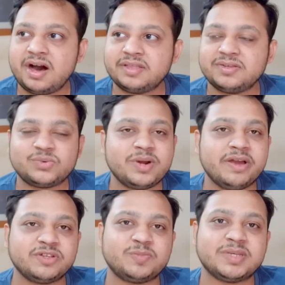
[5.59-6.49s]
This video
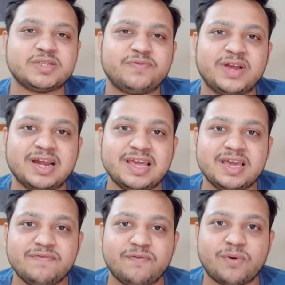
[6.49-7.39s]
is
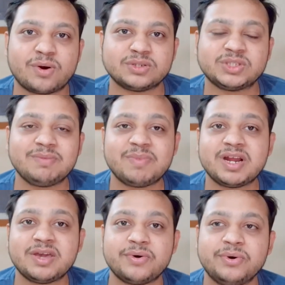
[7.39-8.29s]
specifically for
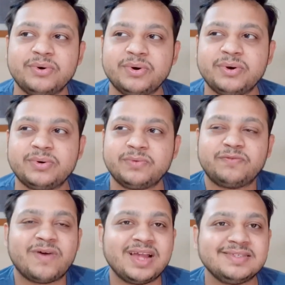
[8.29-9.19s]
somebody who
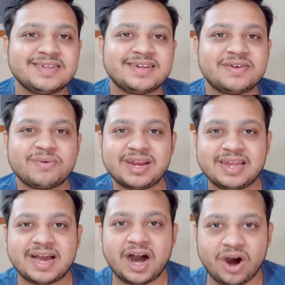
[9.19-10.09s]
finds it
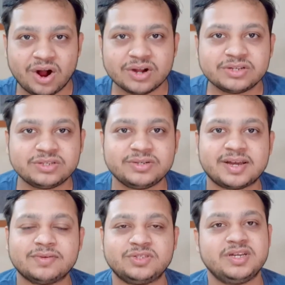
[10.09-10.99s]
really hard to
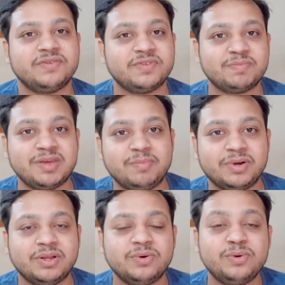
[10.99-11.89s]
negotiate with
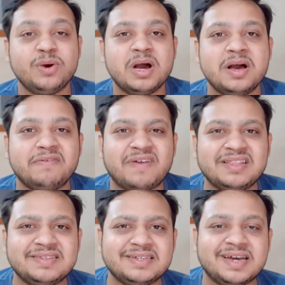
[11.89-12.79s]
people, who
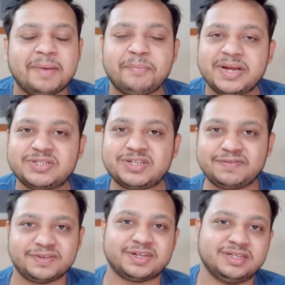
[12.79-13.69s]
finds it a bit
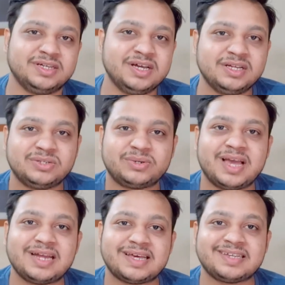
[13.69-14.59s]
difficult to
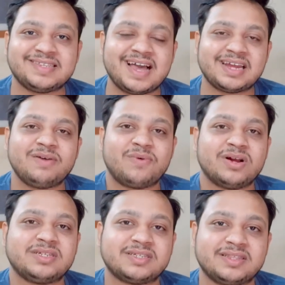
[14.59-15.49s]
get exactly
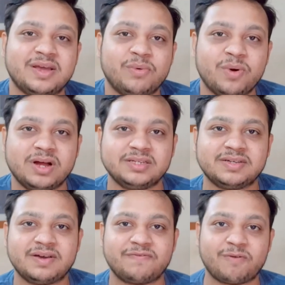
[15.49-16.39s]
what they want
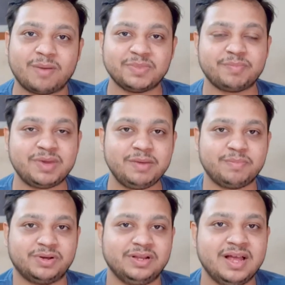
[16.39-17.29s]
from the
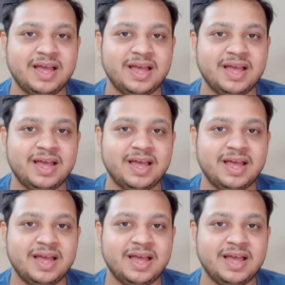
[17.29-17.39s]
people.